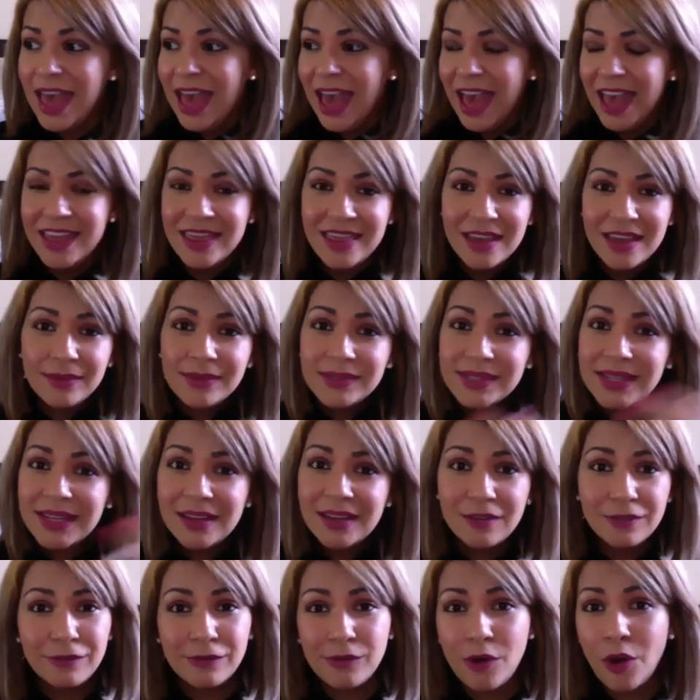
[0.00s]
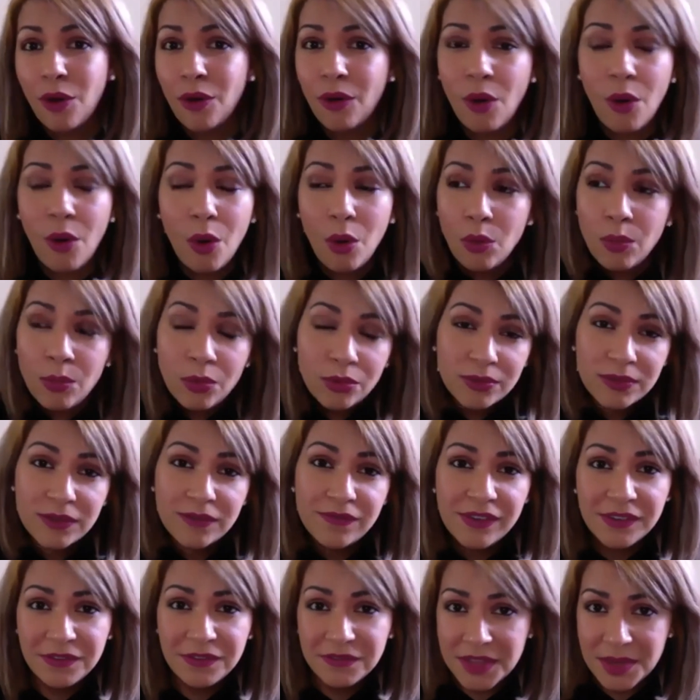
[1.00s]
And there was like almost
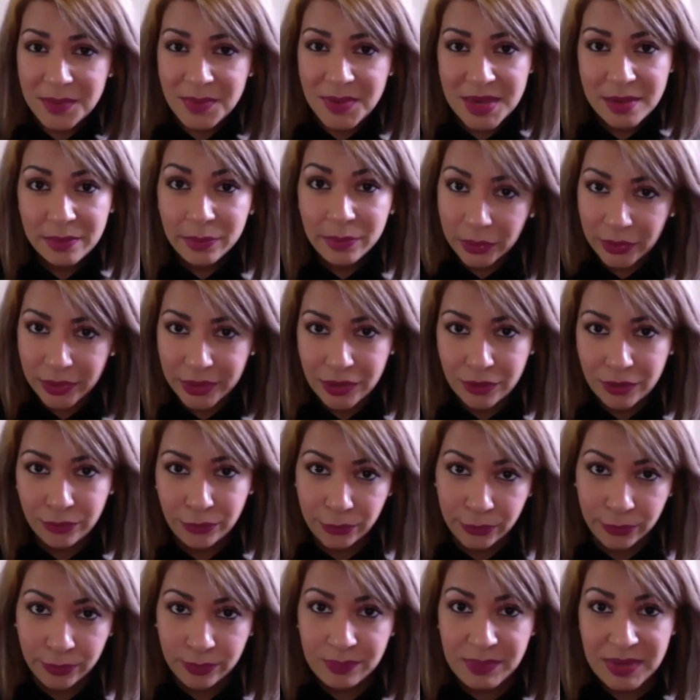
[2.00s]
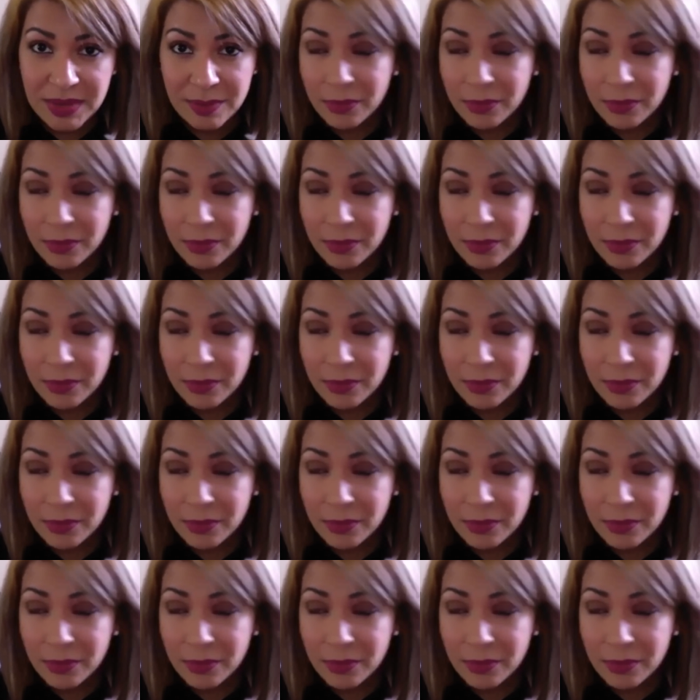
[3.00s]
50 people in the room.